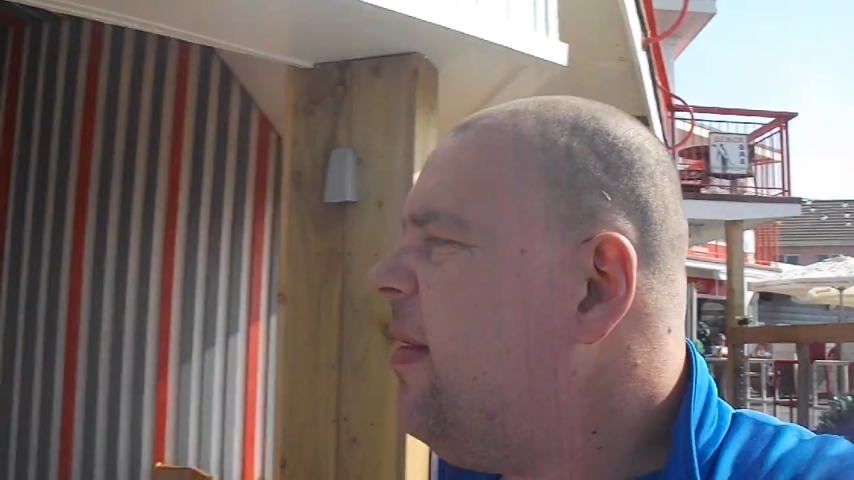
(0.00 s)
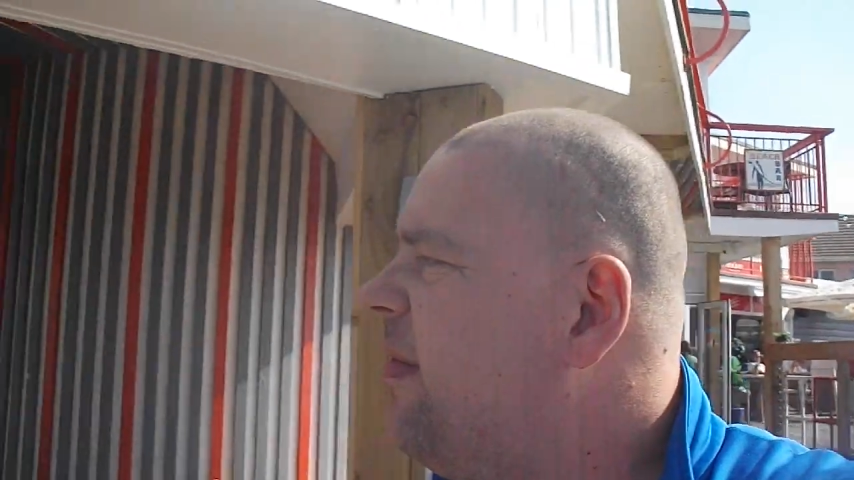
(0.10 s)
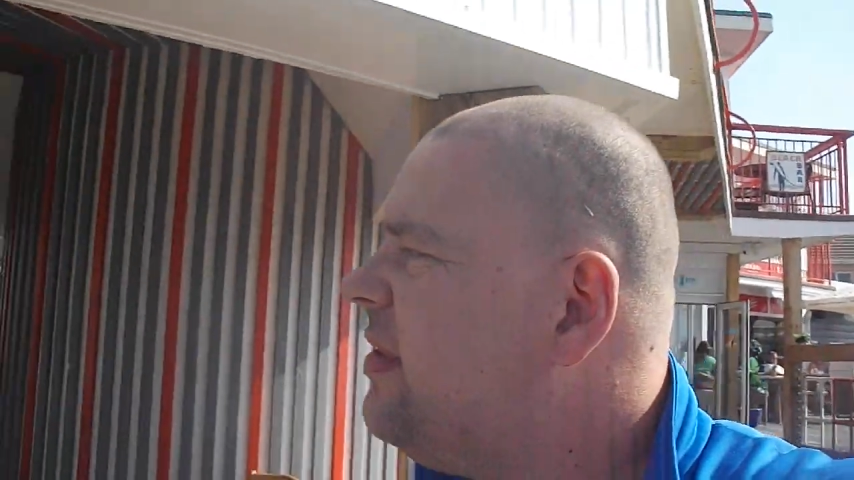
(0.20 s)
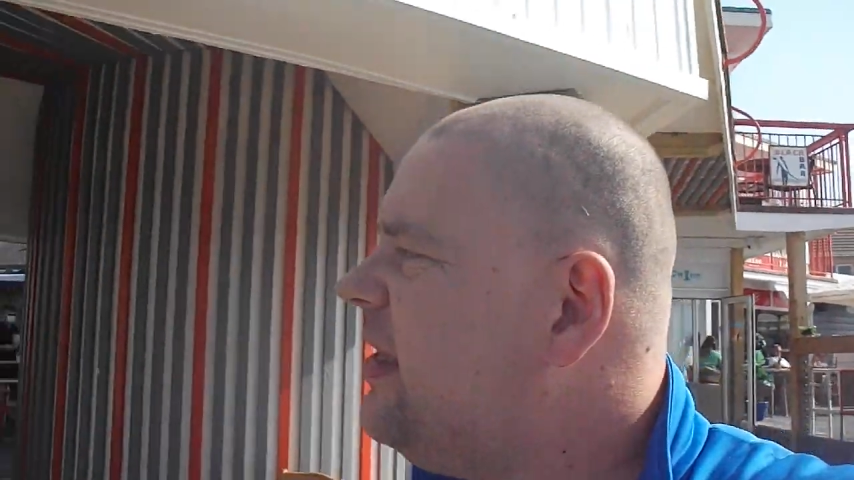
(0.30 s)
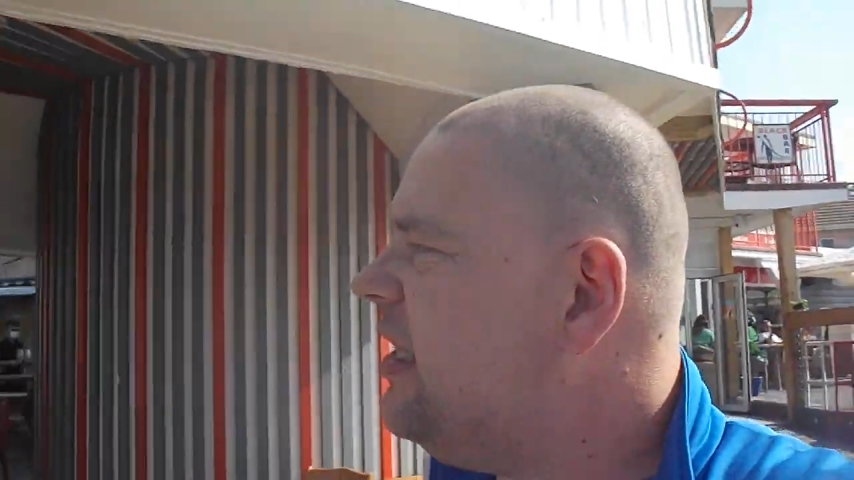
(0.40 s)

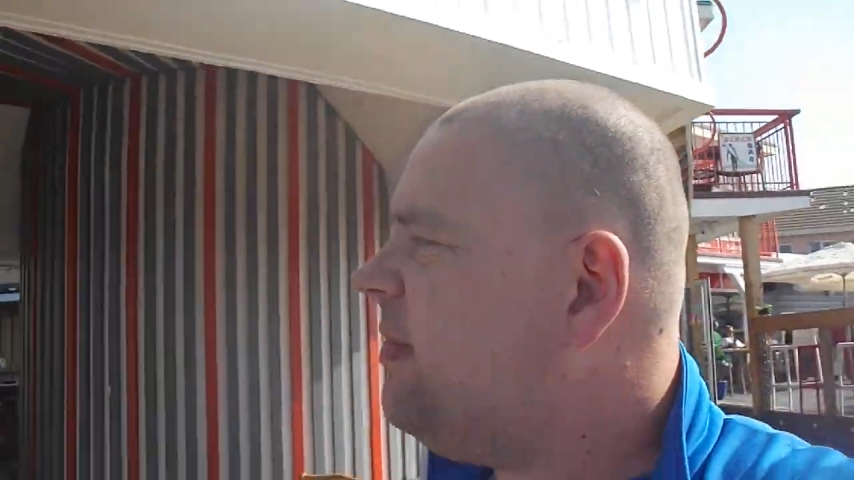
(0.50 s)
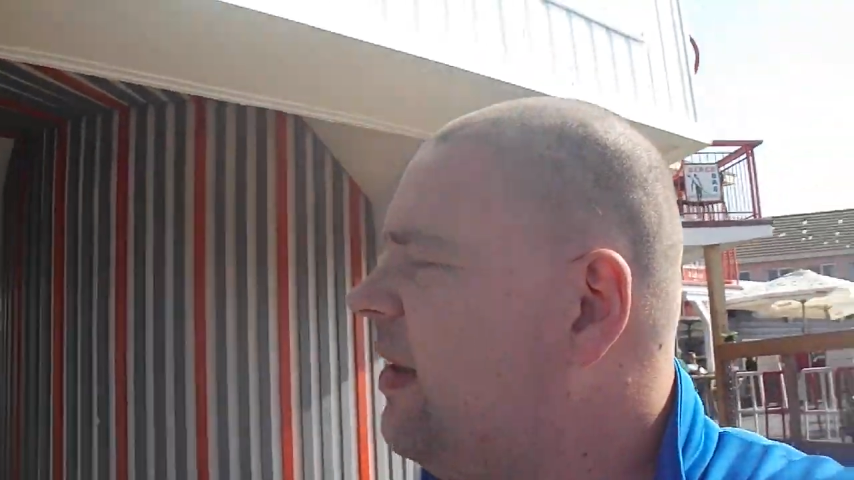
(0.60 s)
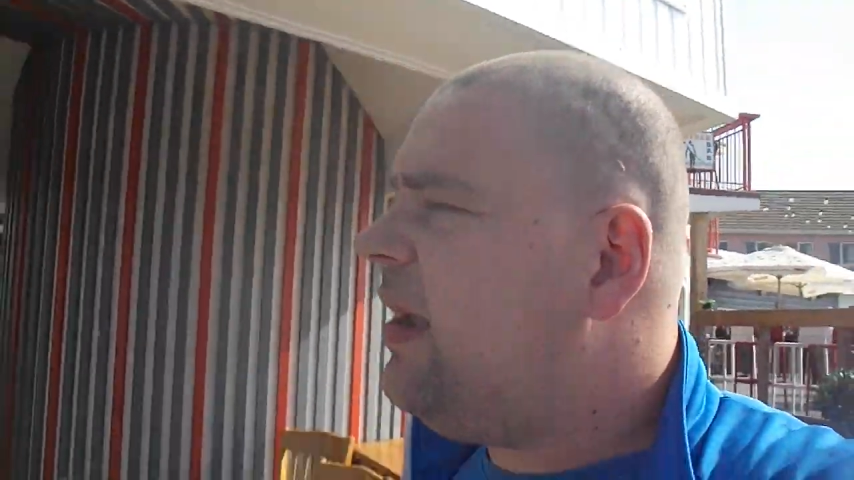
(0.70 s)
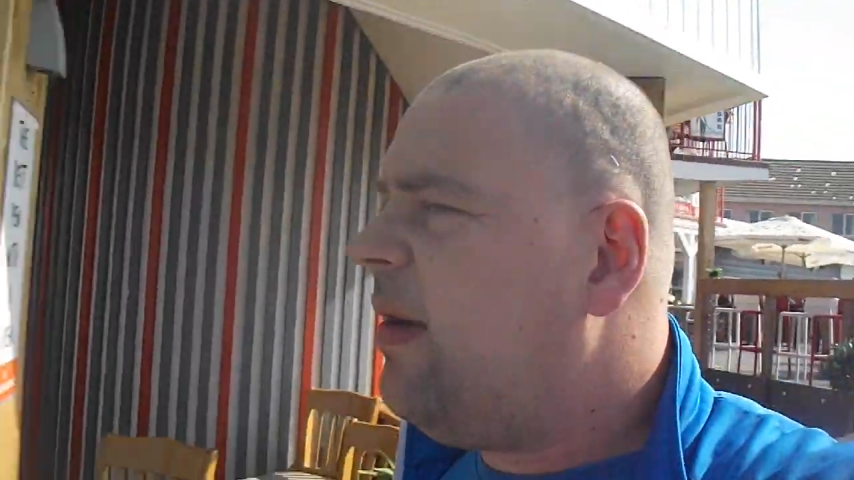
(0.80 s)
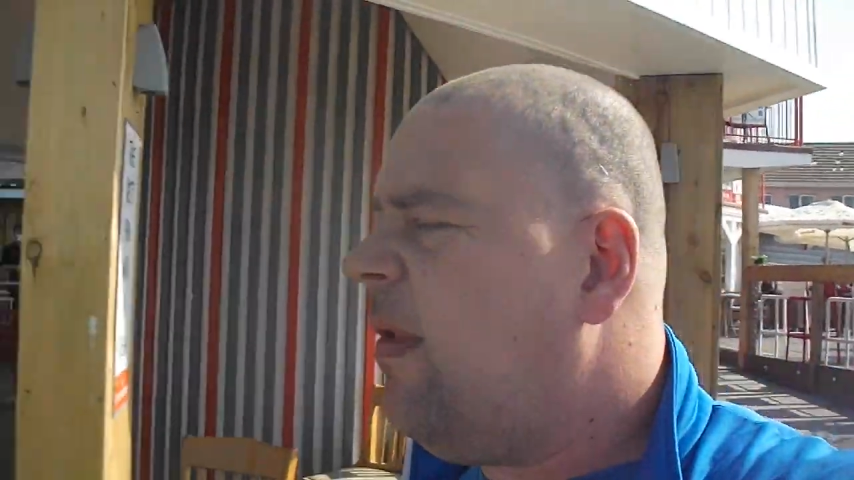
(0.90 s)
We seem to
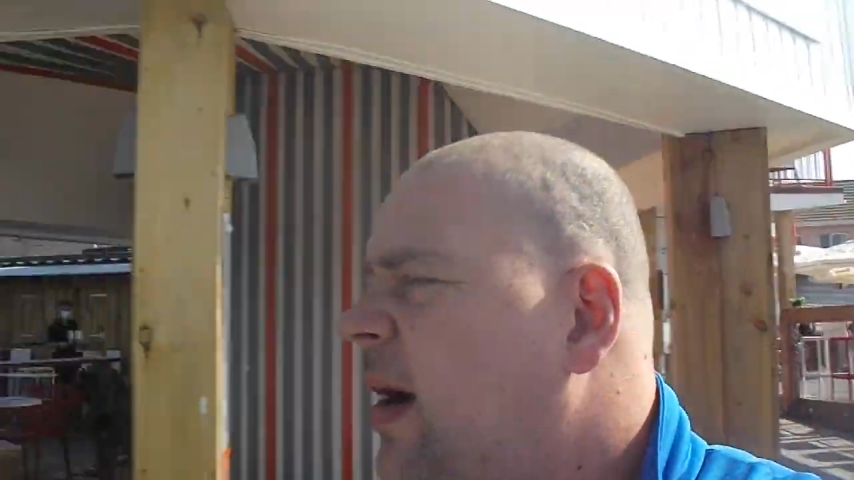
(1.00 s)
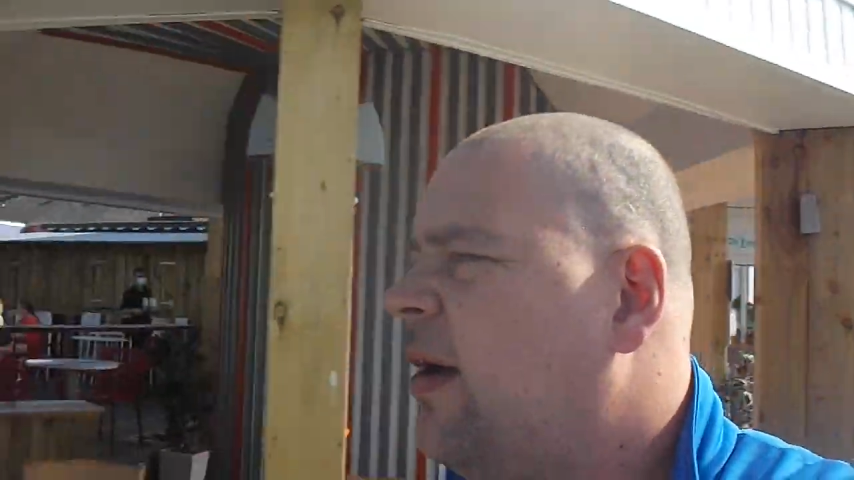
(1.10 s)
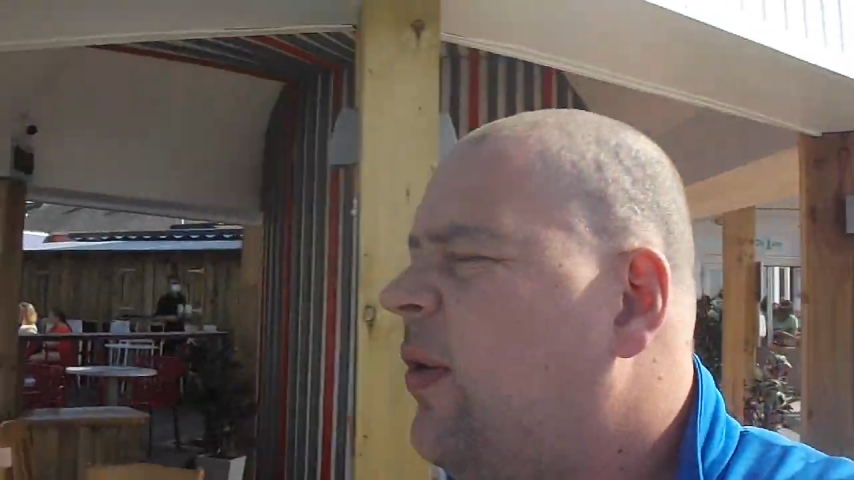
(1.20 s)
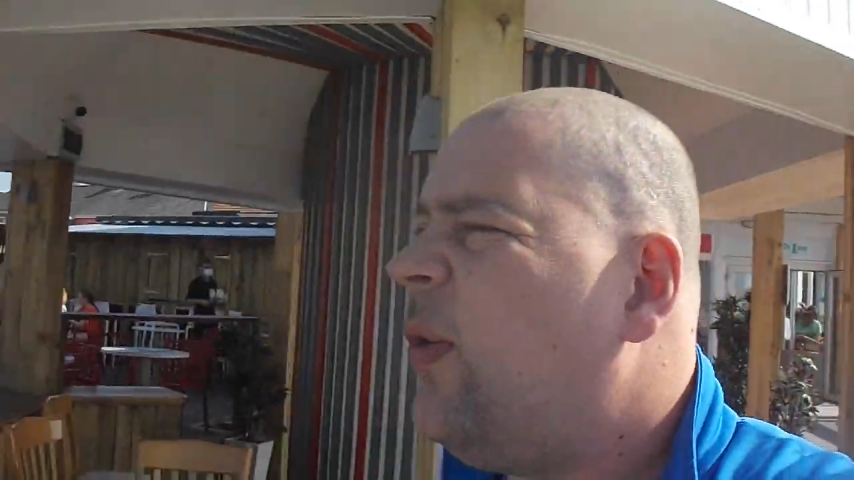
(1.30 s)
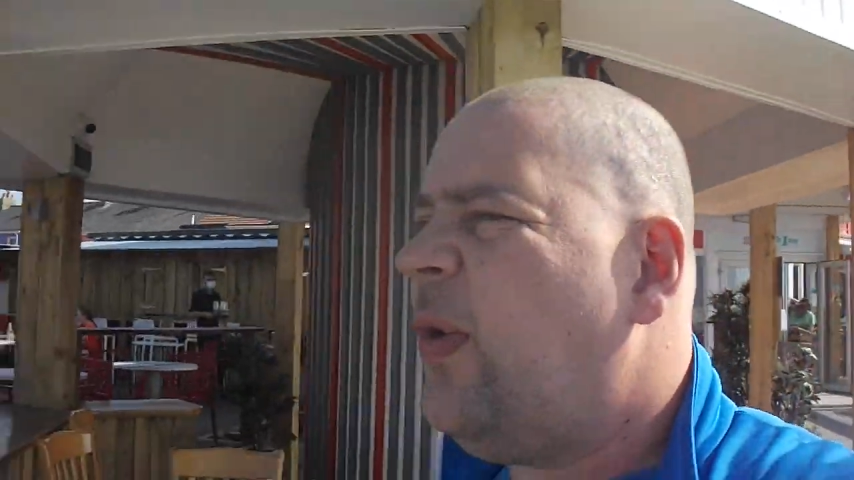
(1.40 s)
be like what I
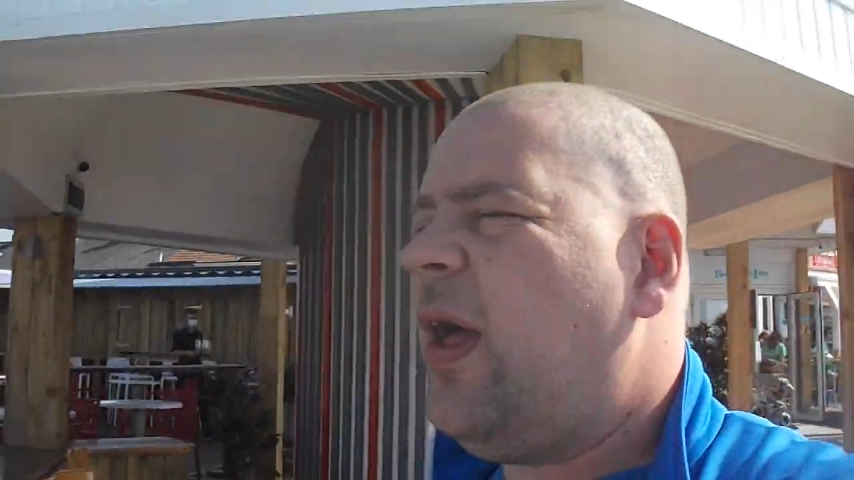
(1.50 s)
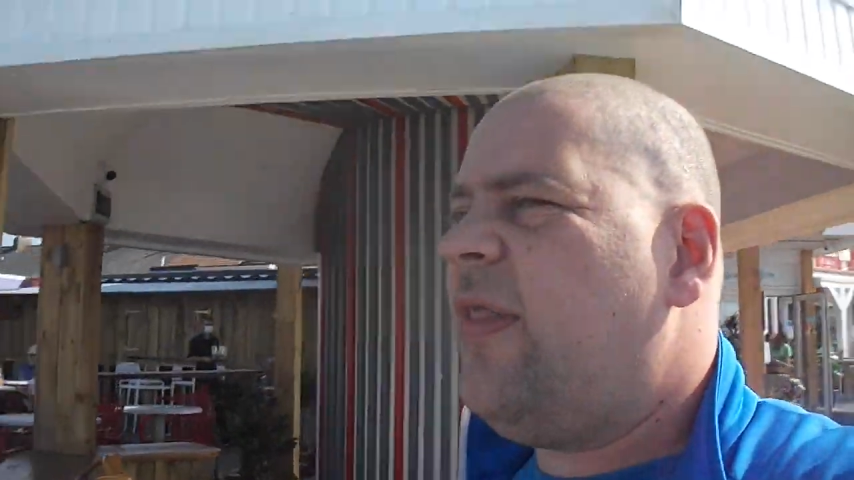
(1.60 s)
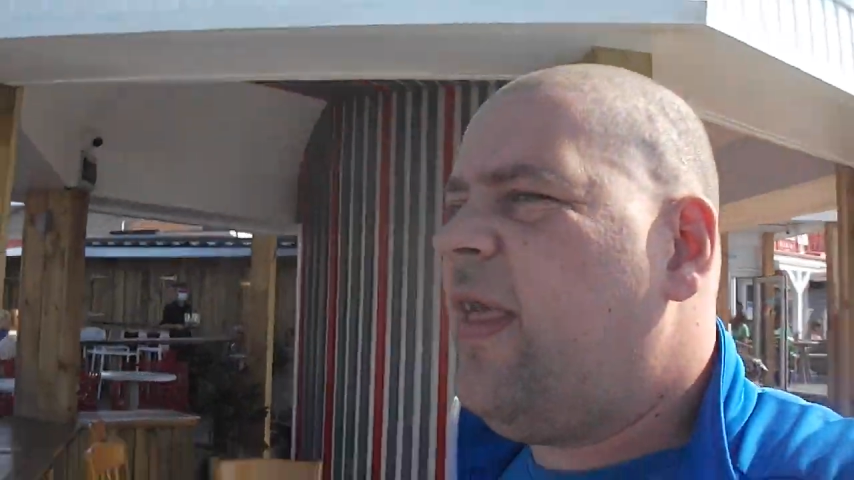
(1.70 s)
call like